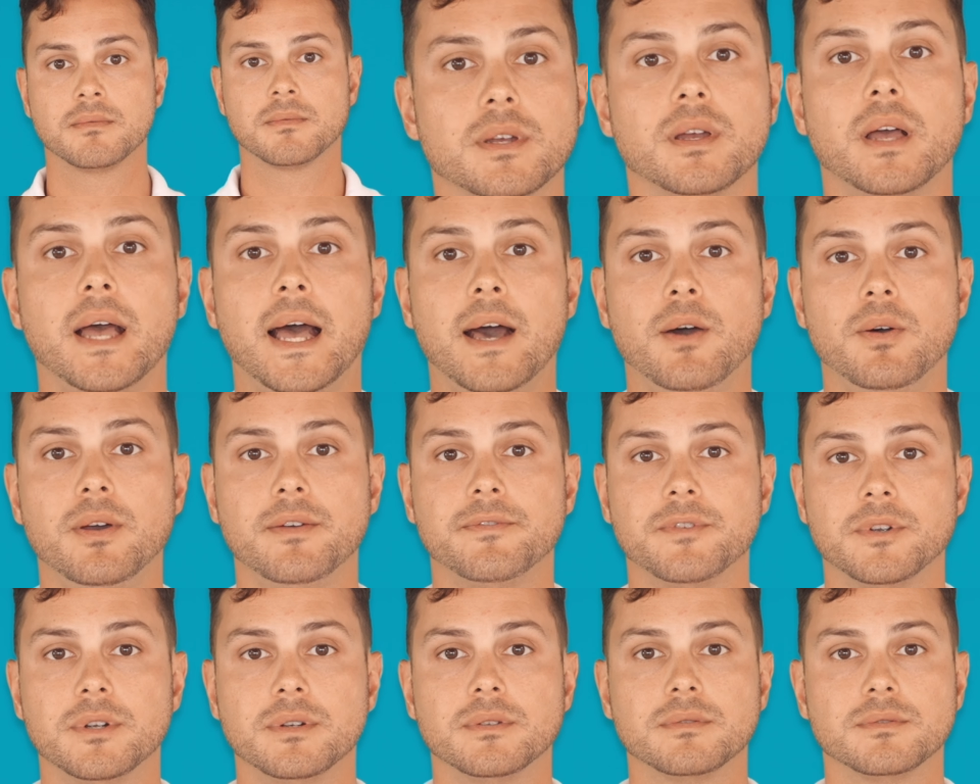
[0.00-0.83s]

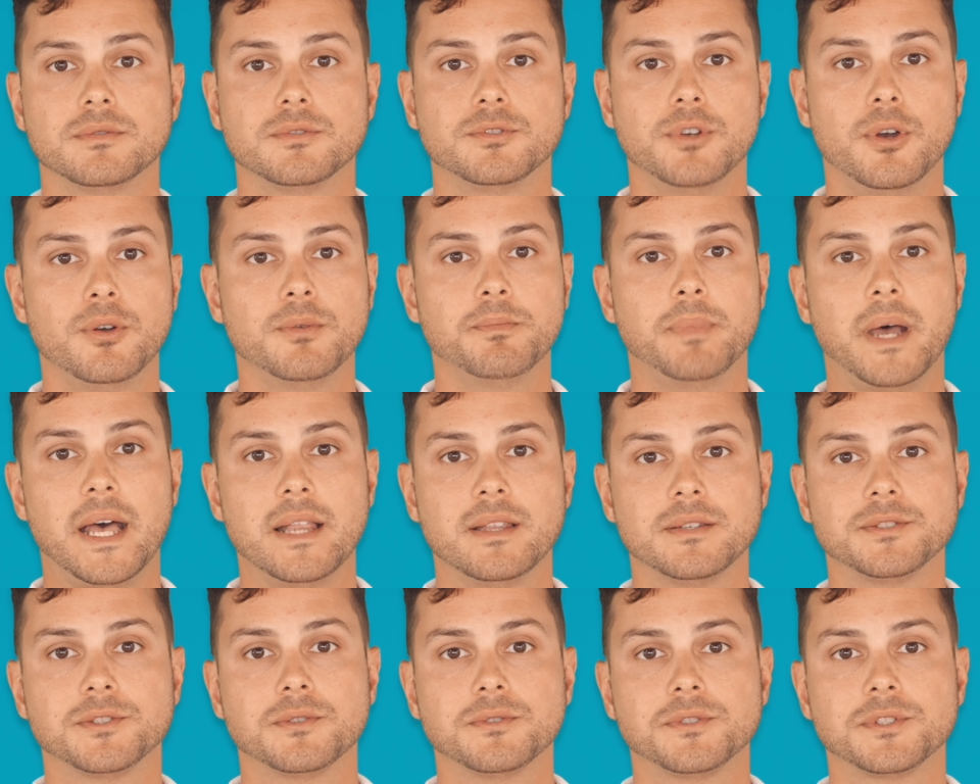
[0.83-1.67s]
However, drone
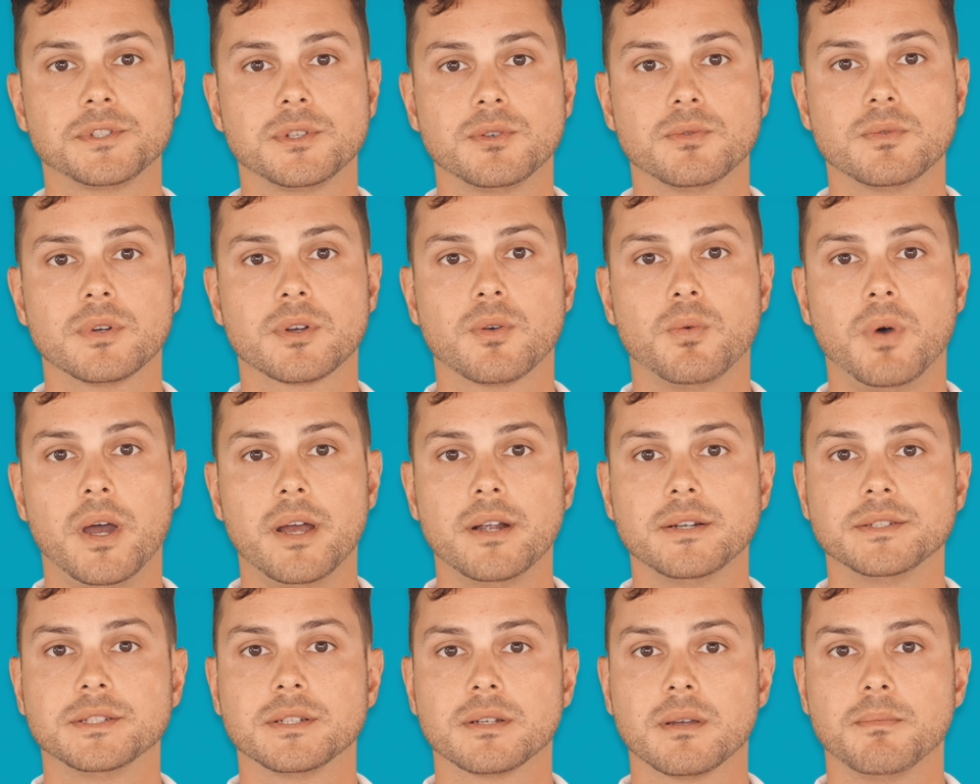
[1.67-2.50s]
pilots are still
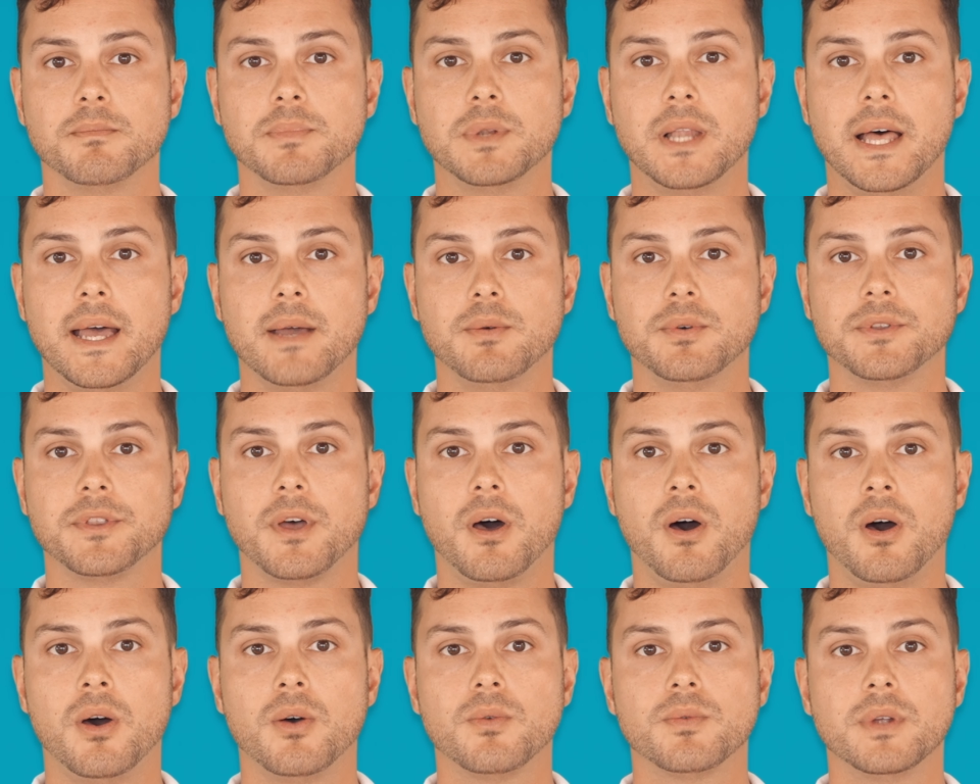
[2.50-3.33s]
required to comply with
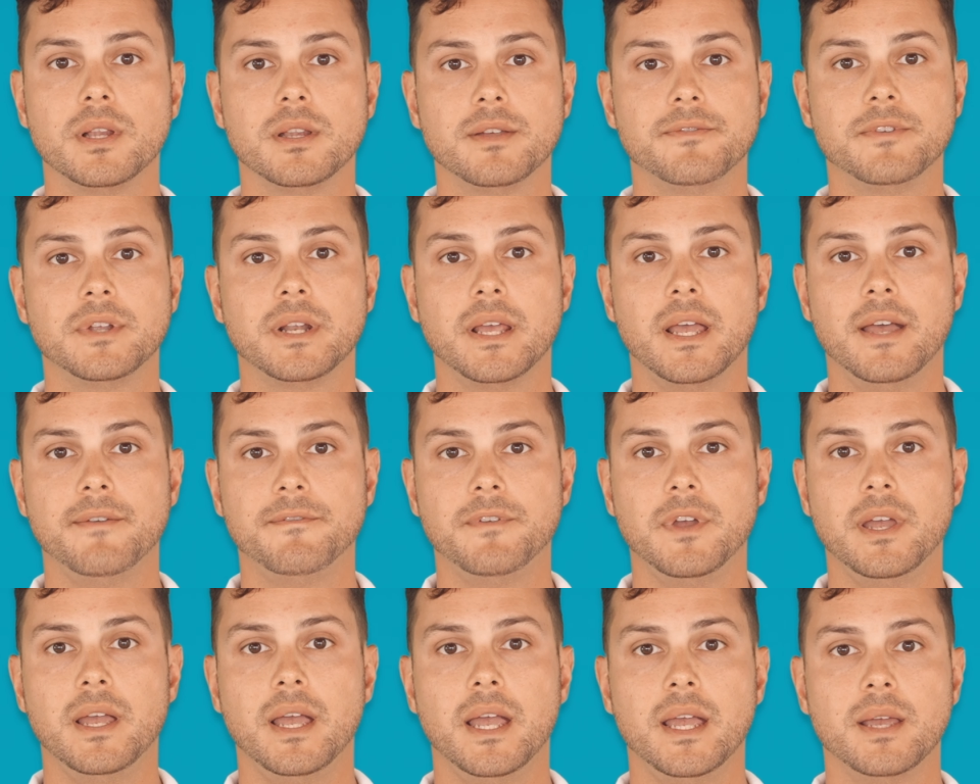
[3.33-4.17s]
all relevant
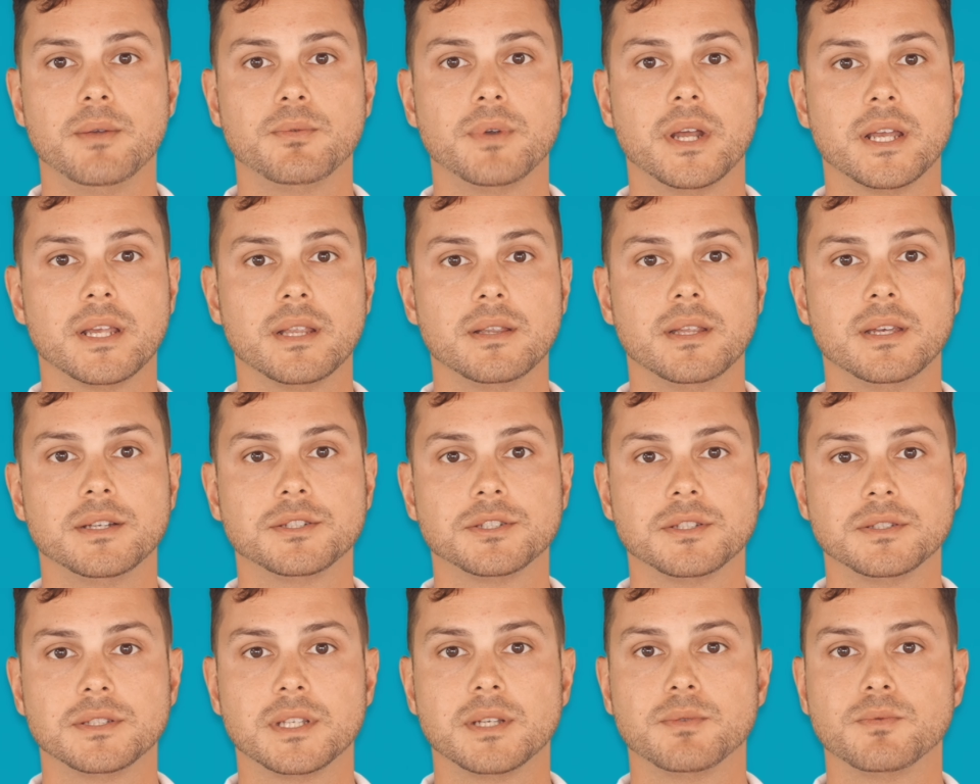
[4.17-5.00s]
FAA
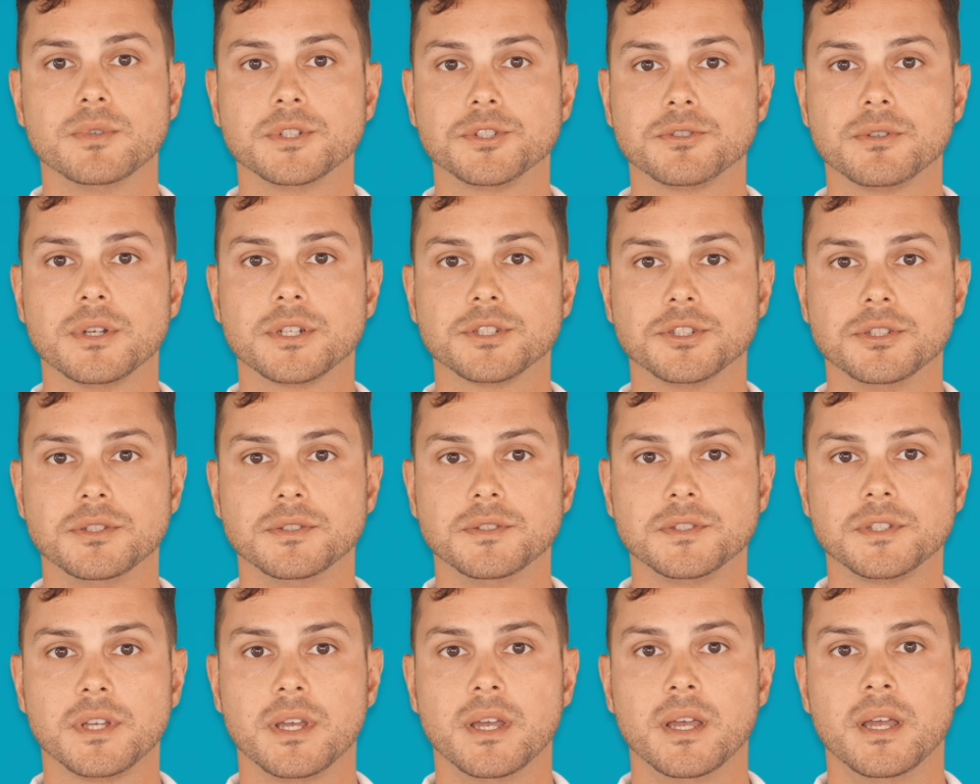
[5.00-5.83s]
regulations and
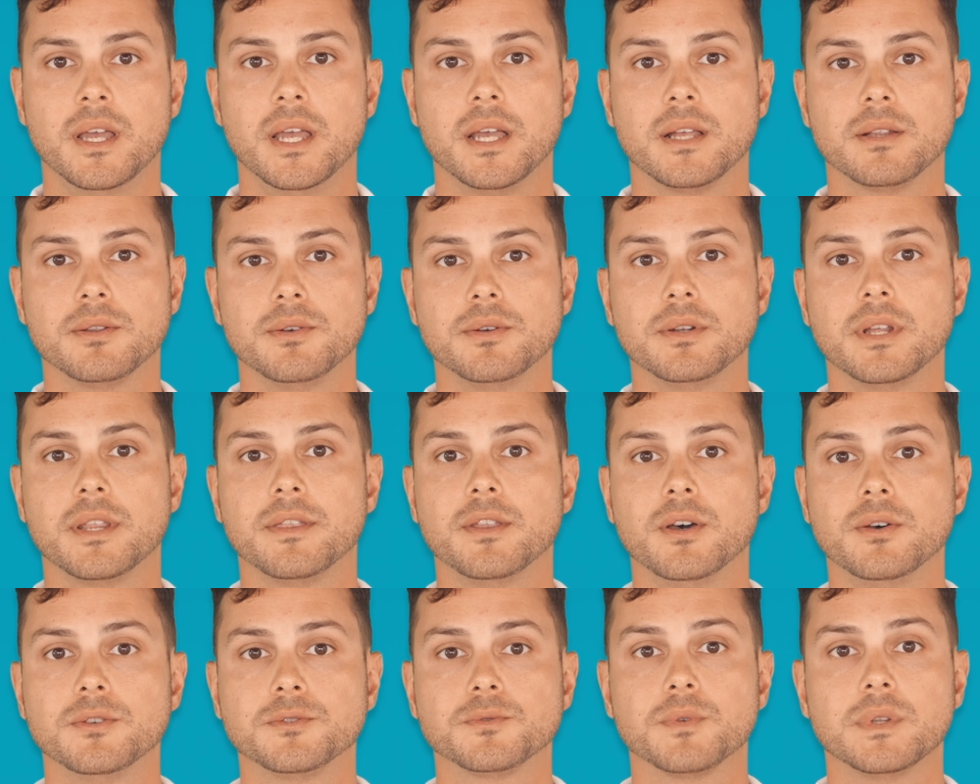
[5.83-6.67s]
restrictions, including
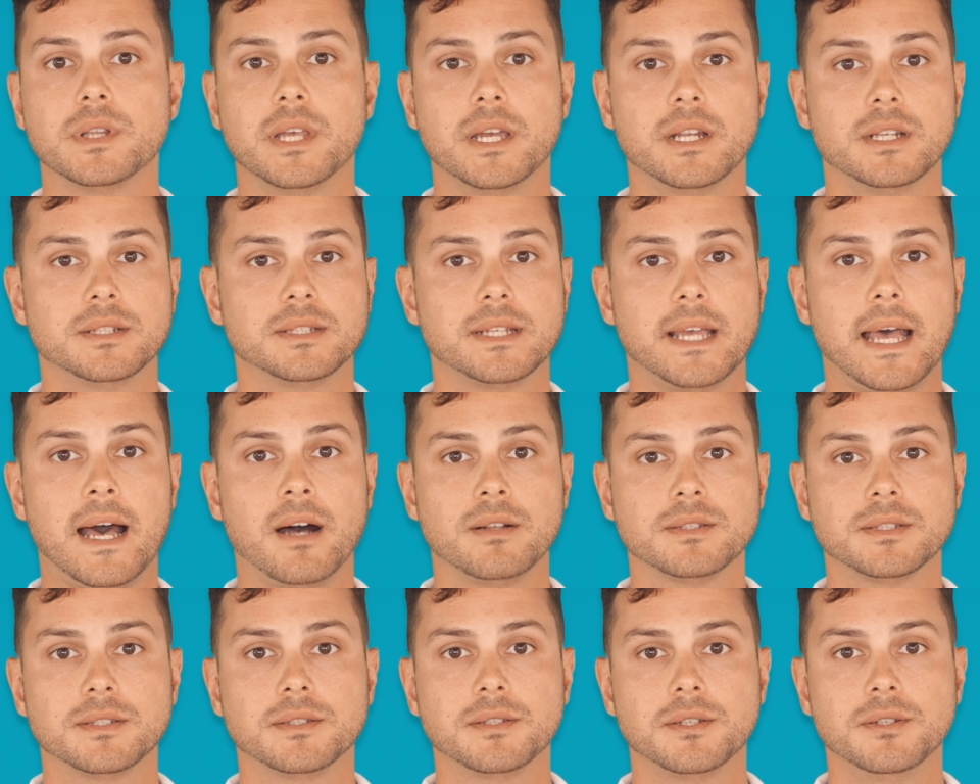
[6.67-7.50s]
those related to
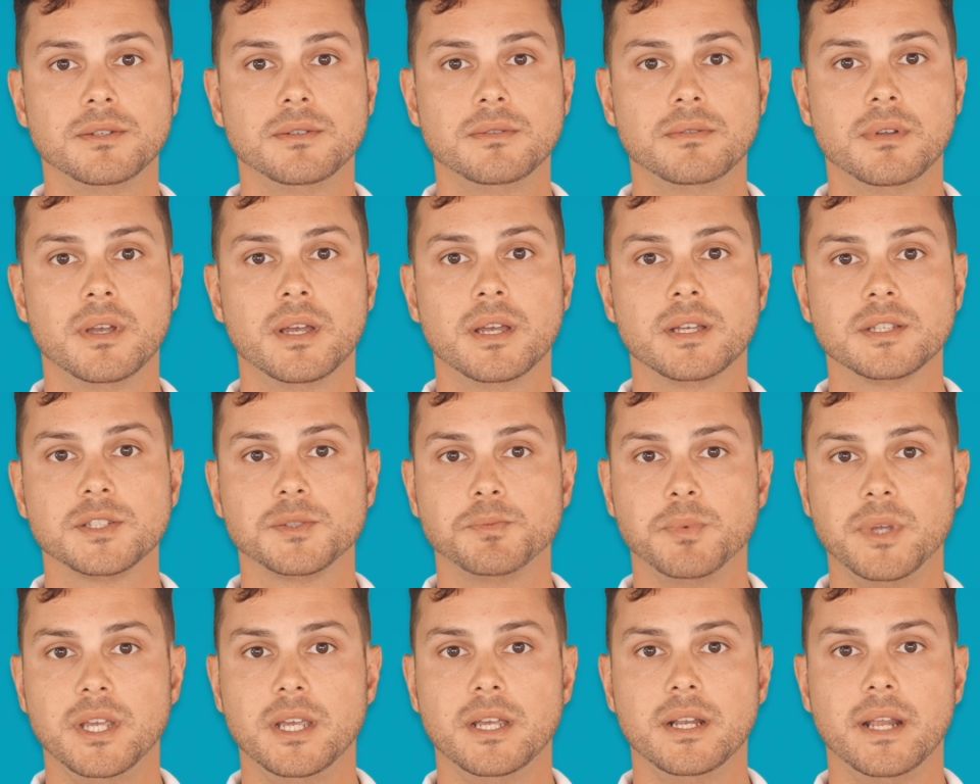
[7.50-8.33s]
altitude,
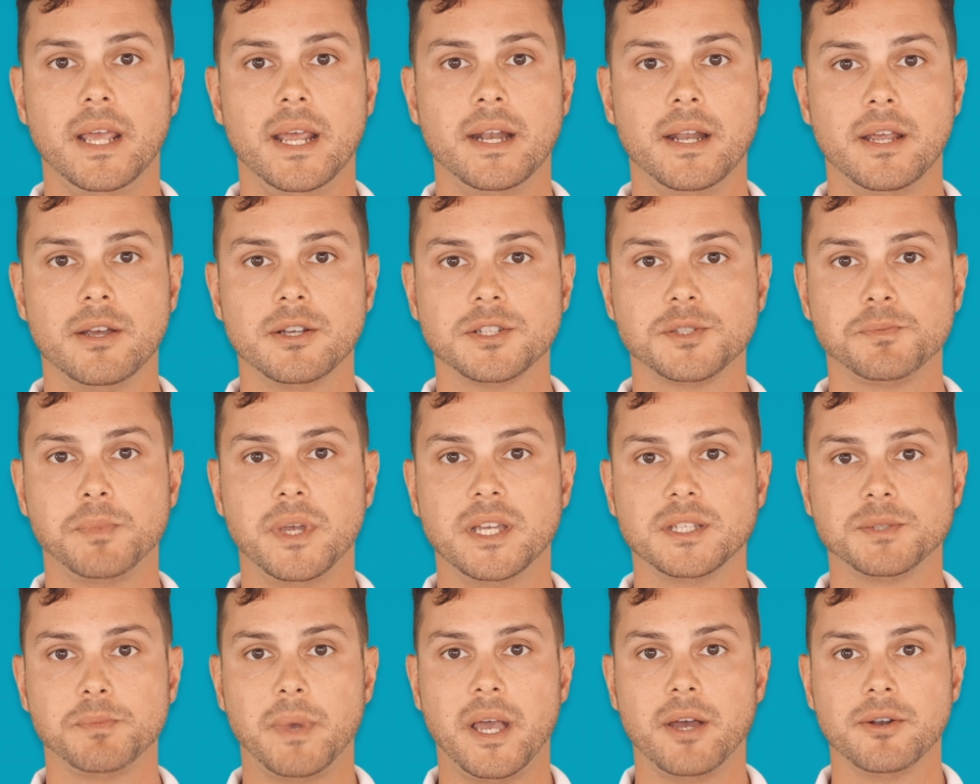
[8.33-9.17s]
speed, and
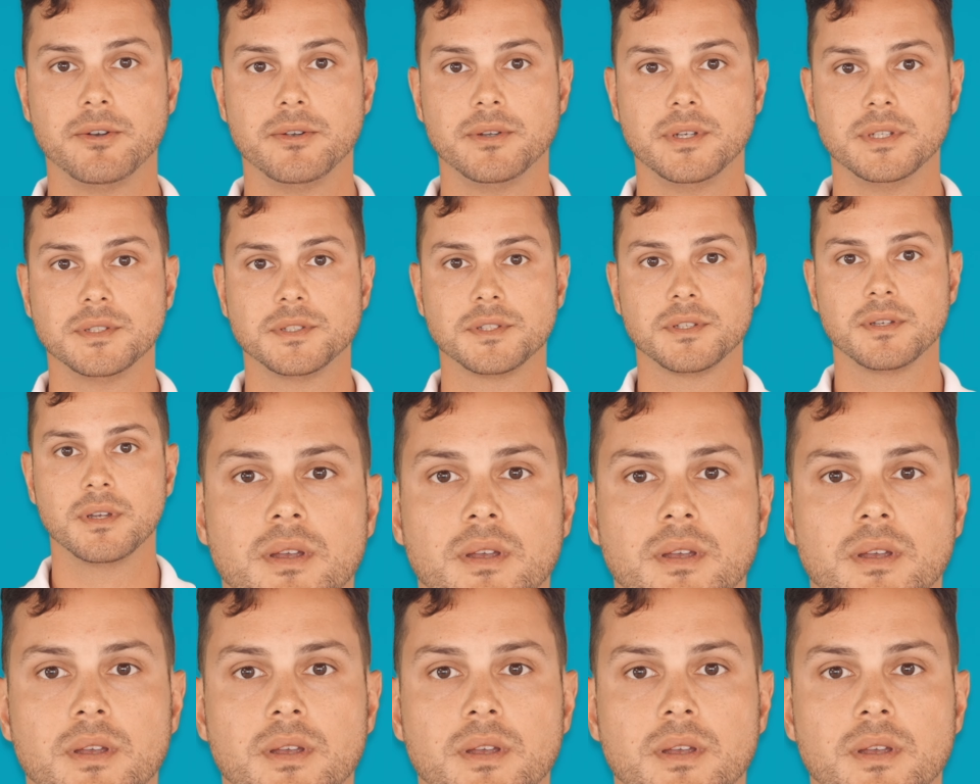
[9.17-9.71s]
airspace boundaries.